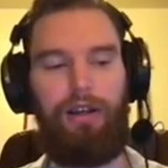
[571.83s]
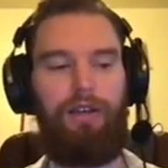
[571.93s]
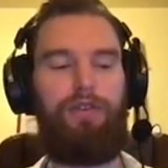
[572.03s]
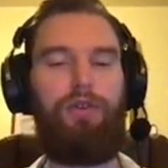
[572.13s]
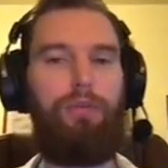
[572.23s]

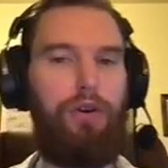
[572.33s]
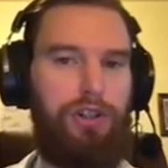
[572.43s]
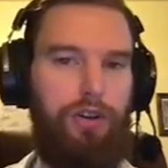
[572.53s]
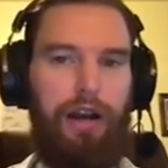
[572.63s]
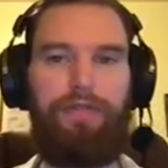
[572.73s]
If you're doing
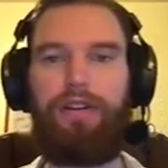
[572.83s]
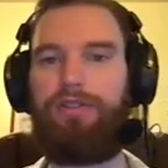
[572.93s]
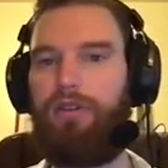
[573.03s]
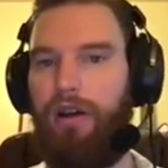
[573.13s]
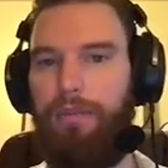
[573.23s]
motion graphics,
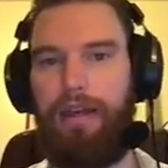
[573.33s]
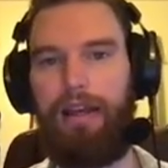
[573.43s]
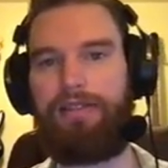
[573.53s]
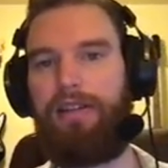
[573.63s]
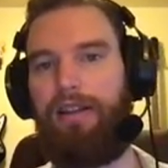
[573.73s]
look on
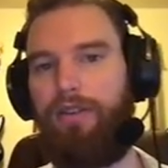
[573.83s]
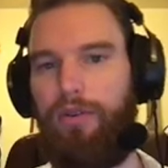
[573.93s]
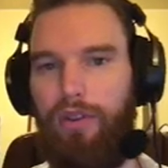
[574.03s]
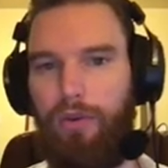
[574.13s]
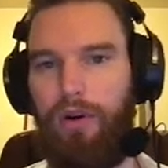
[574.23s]
Behance, see how they're
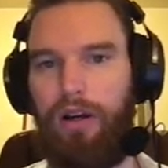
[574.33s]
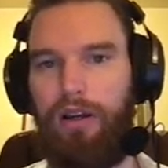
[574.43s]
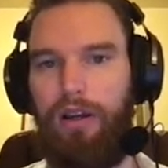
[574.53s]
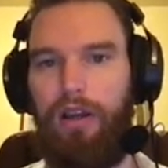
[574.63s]
doing their work.